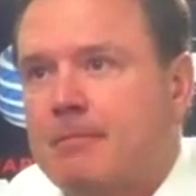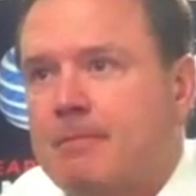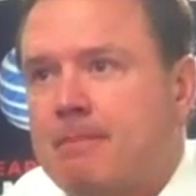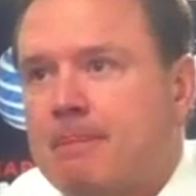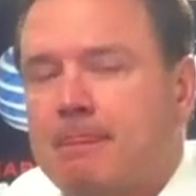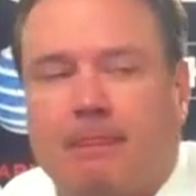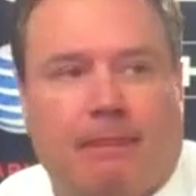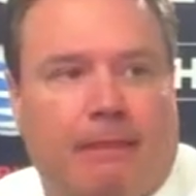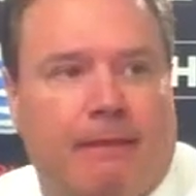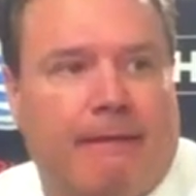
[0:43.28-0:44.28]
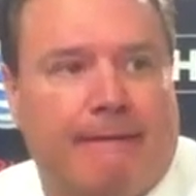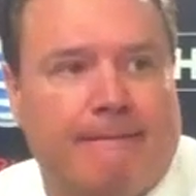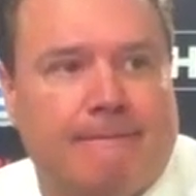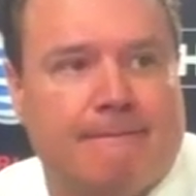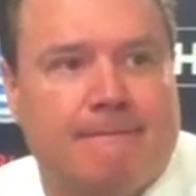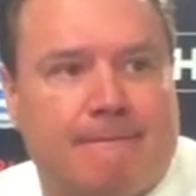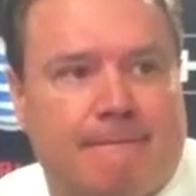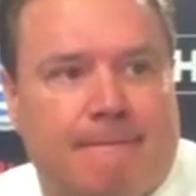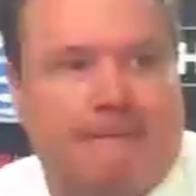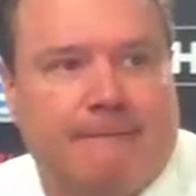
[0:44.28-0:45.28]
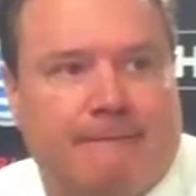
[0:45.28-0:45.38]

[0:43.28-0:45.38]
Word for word: But Jeff only took 3 shots. So.